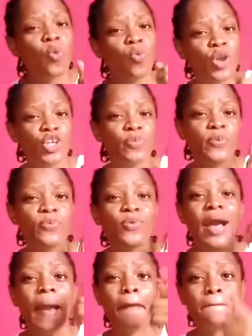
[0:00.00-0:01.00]
when you
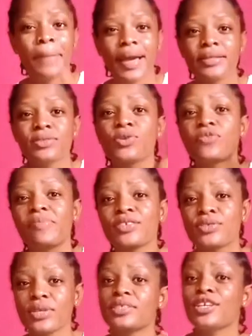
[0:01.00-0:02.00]
people are part of my
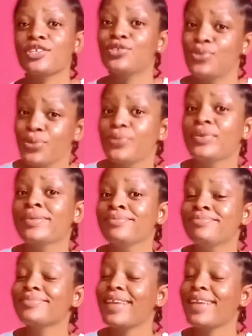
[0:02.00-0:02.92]
success story.